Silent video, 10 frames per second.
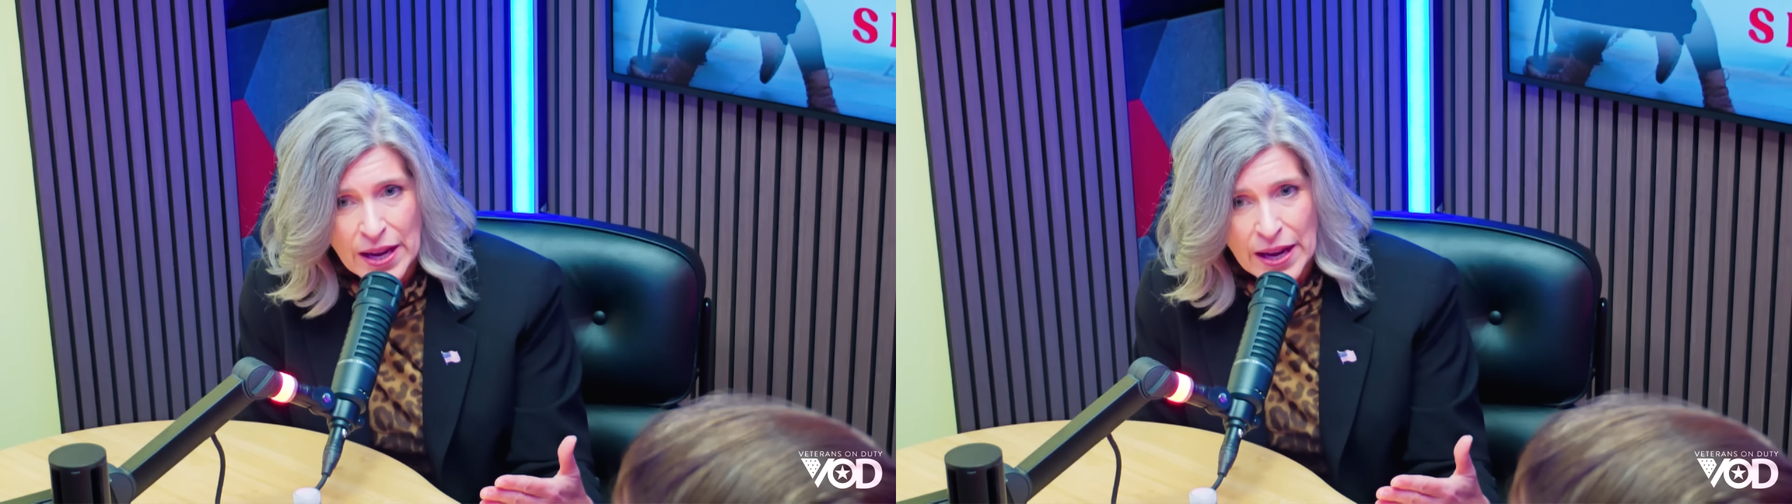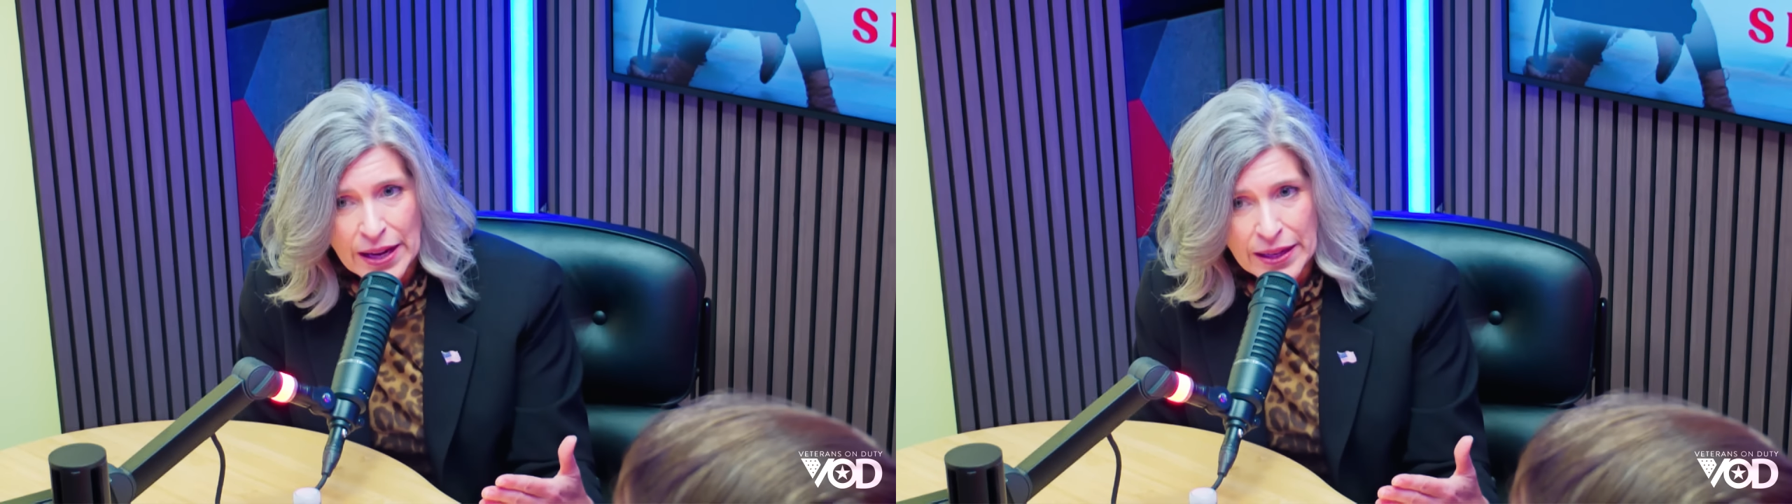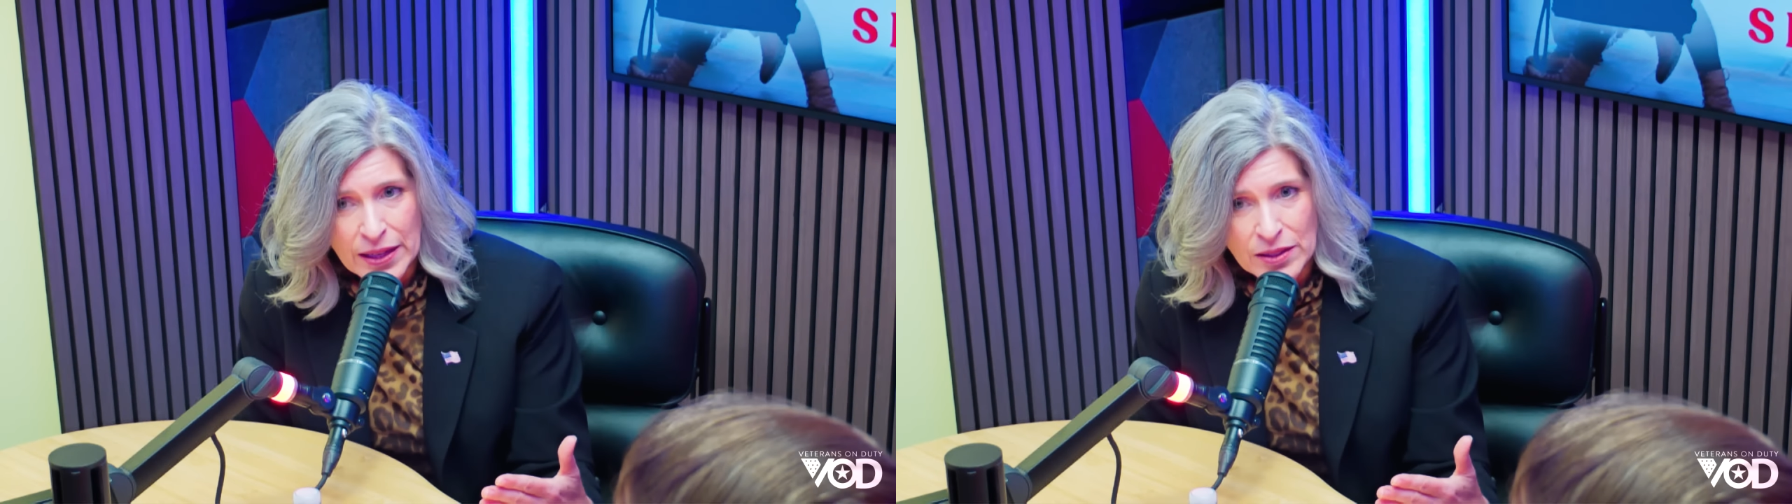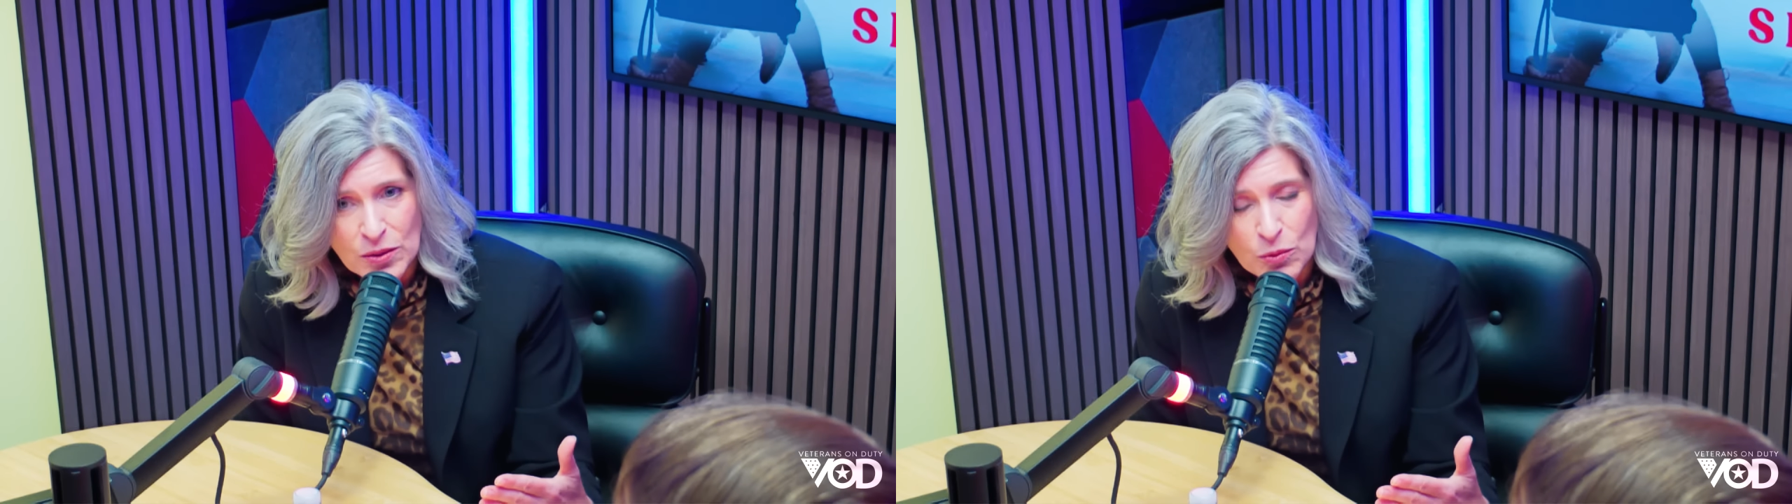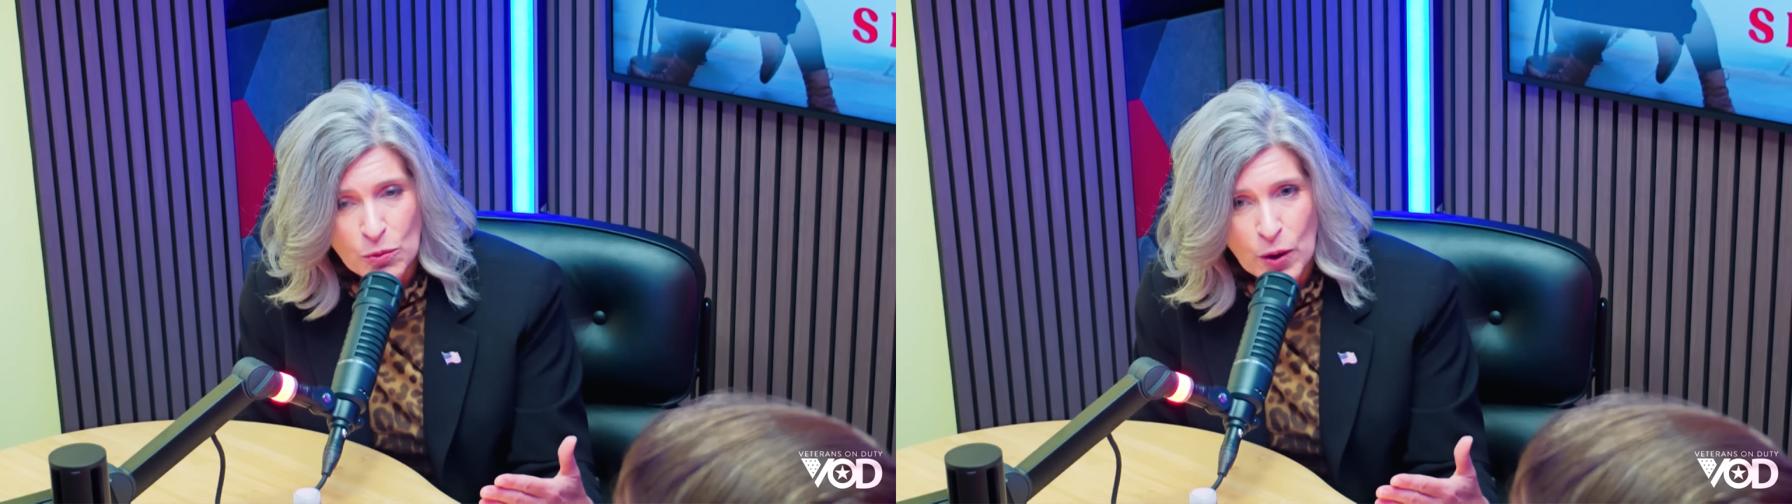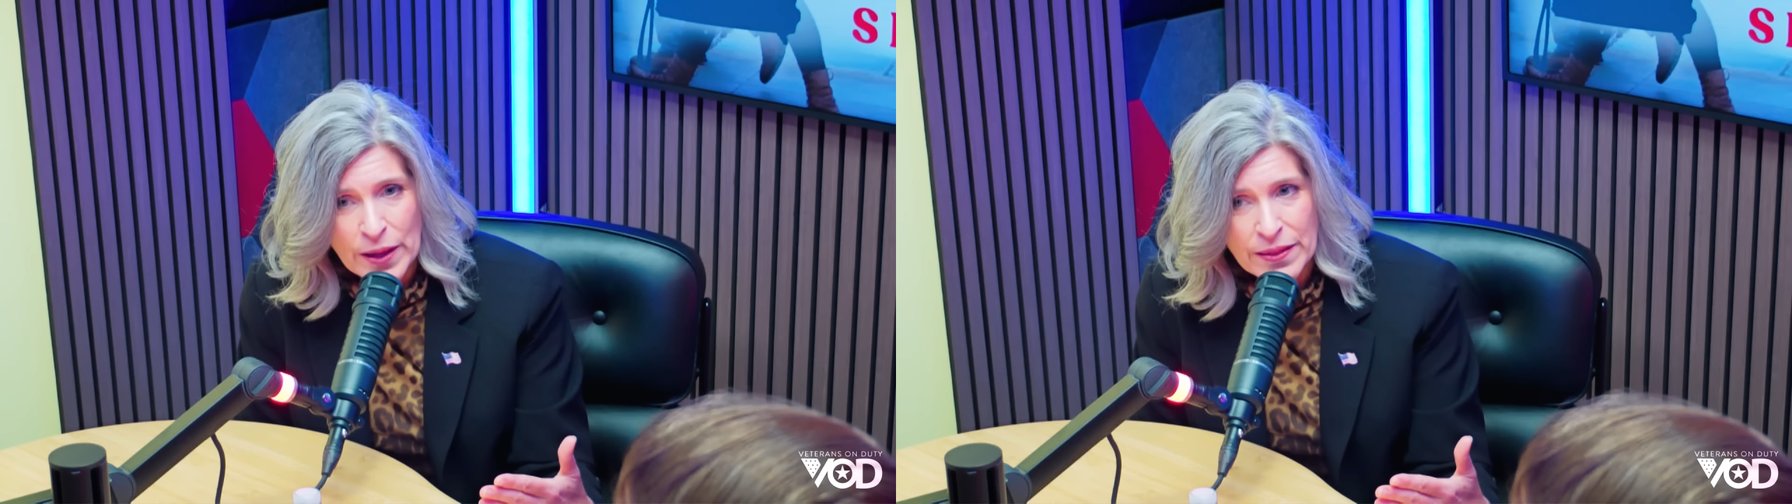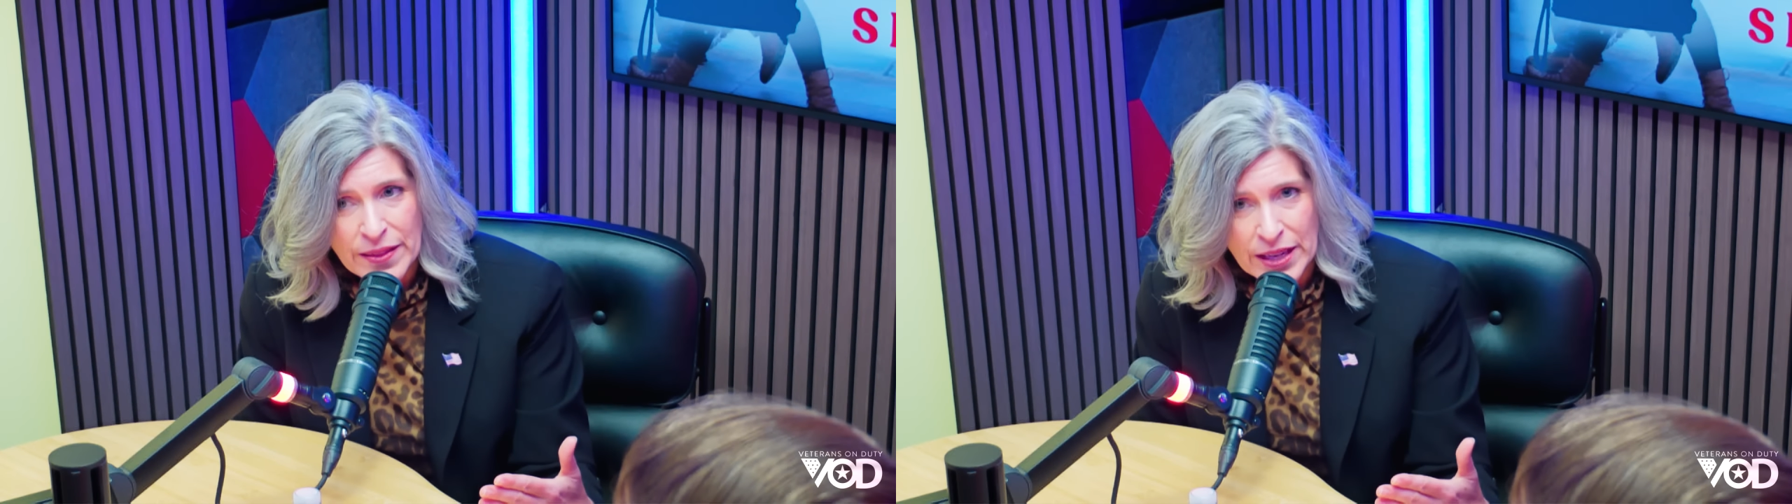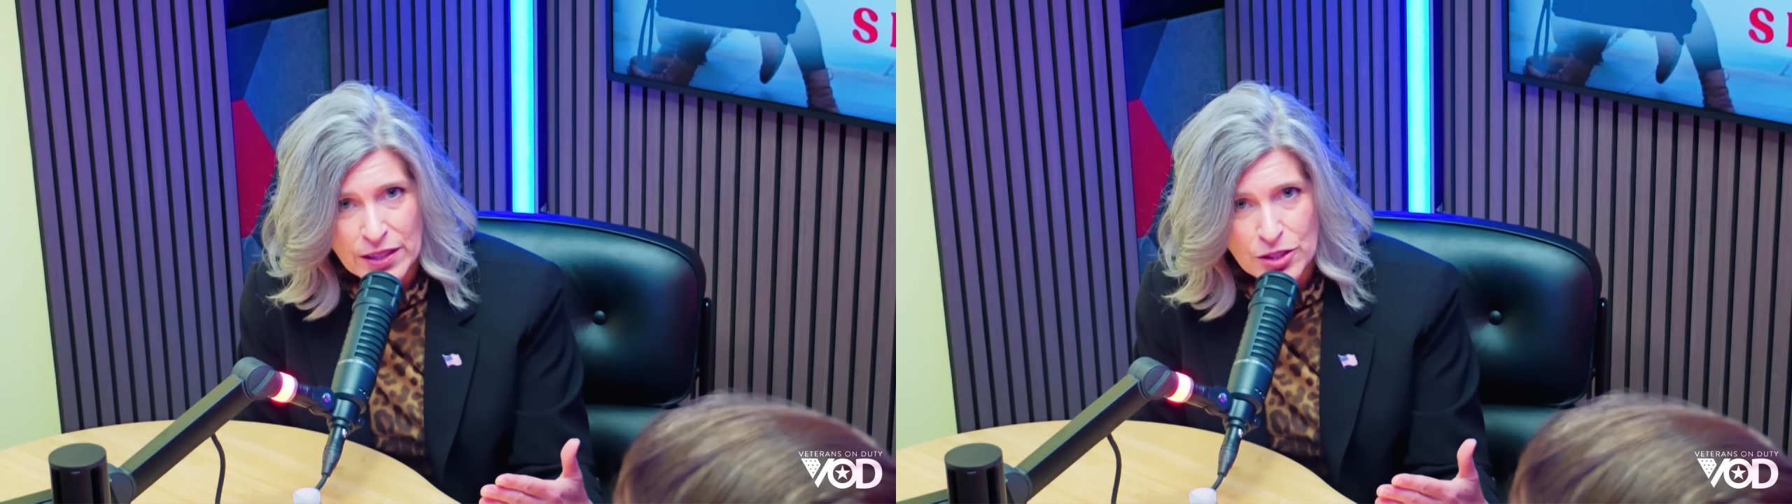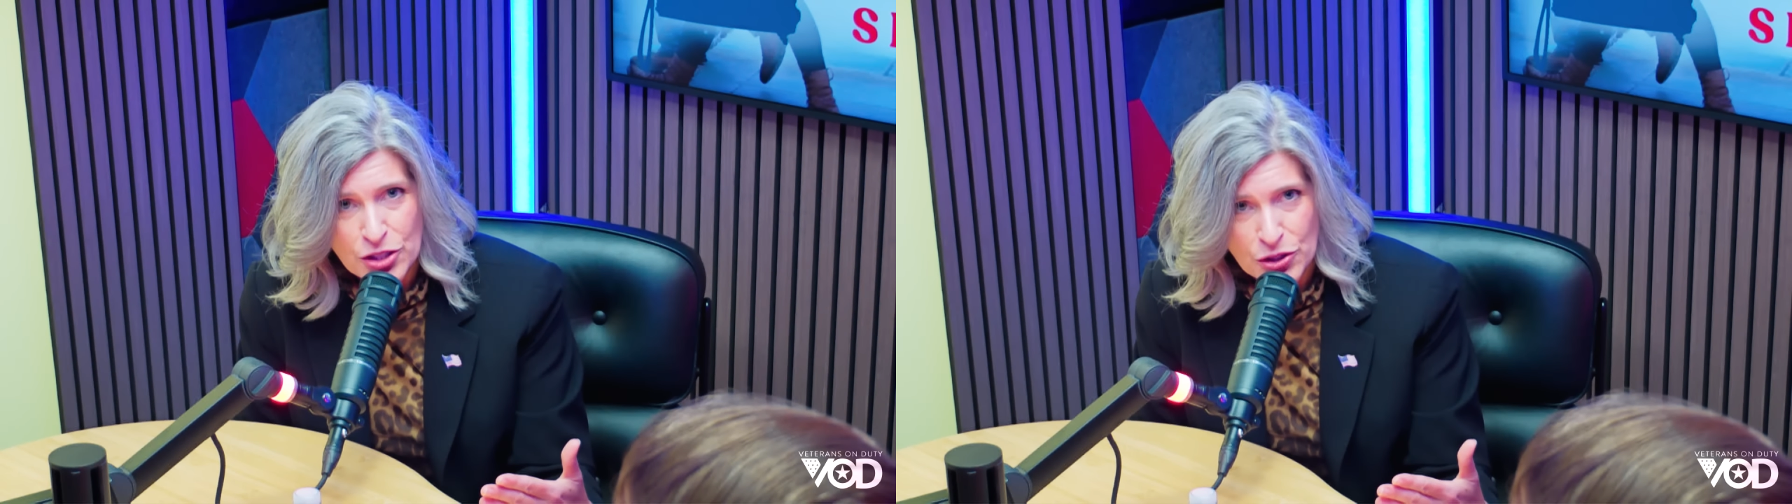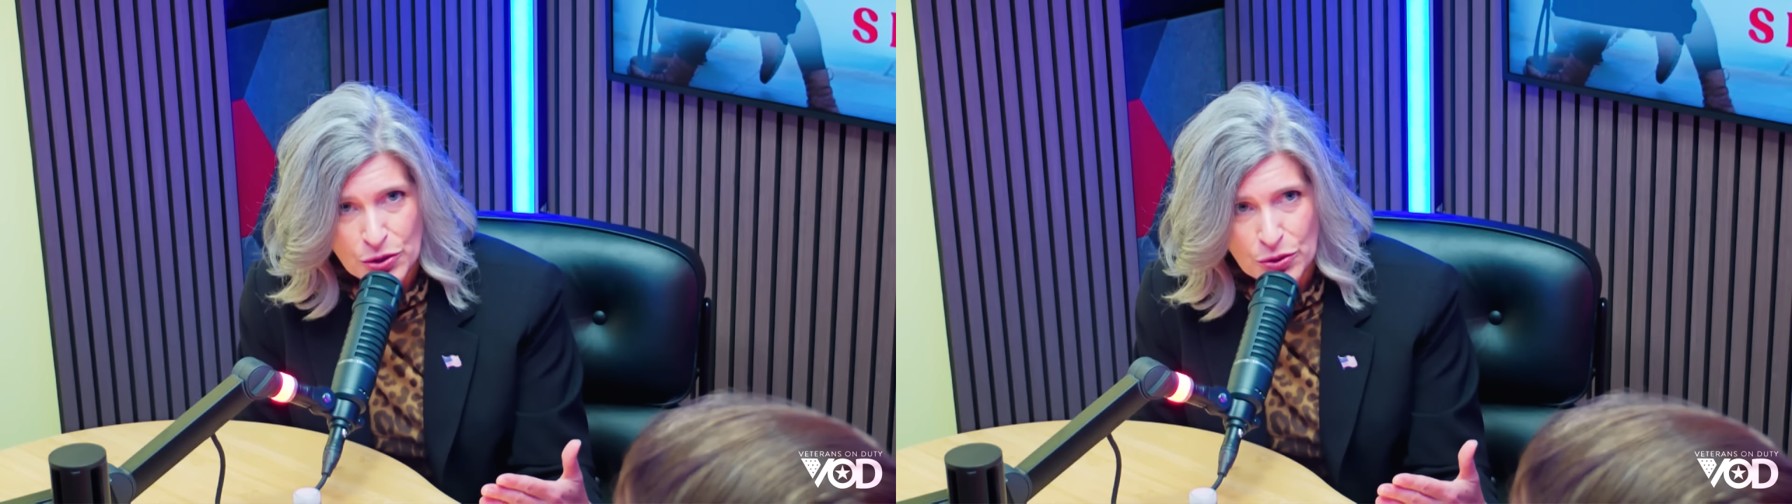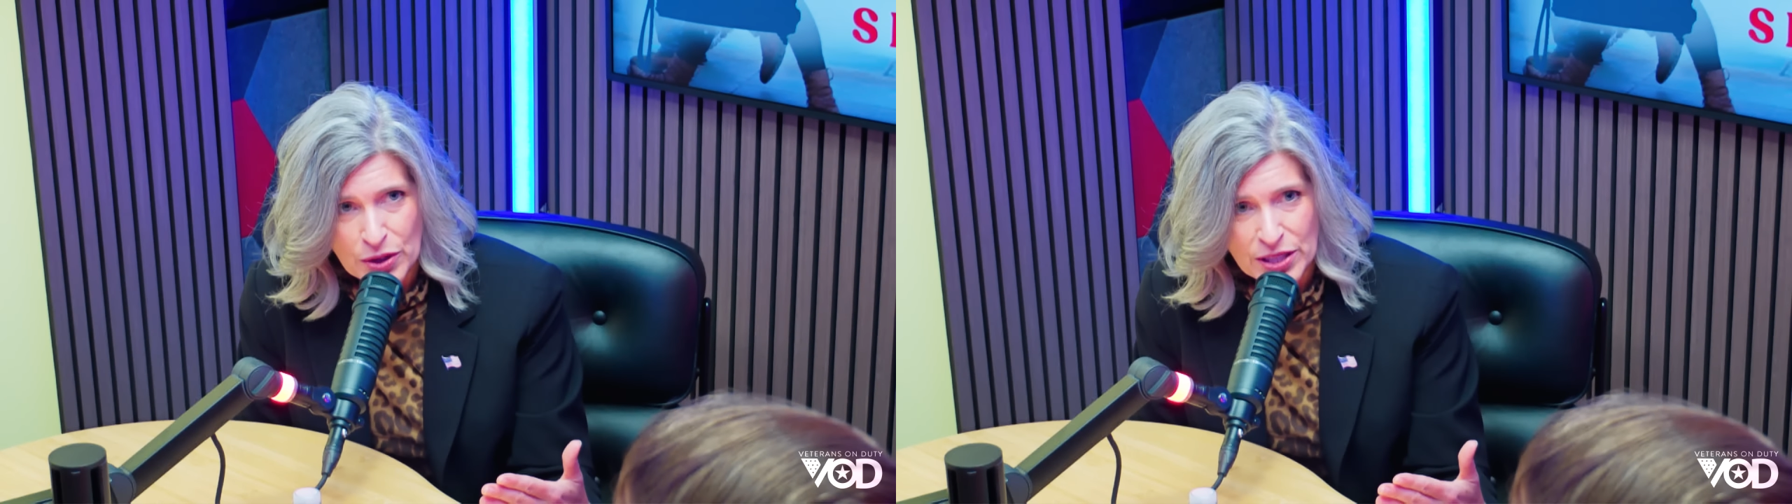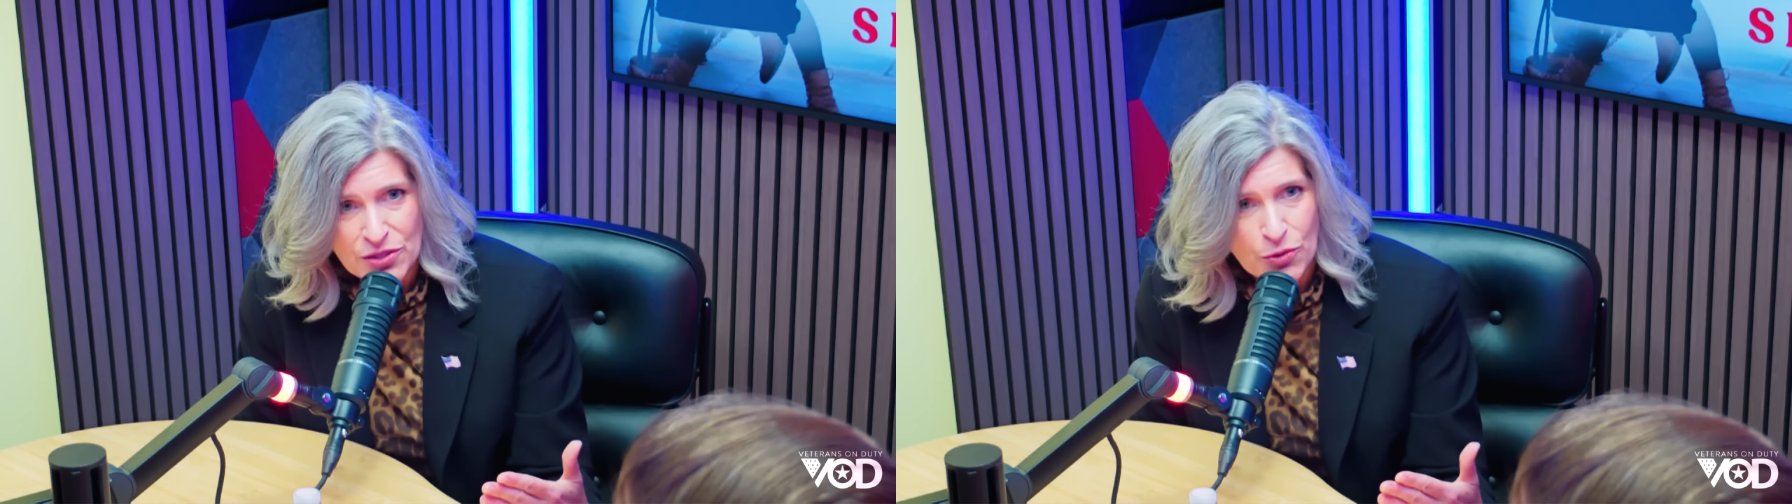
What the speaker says: and what they do as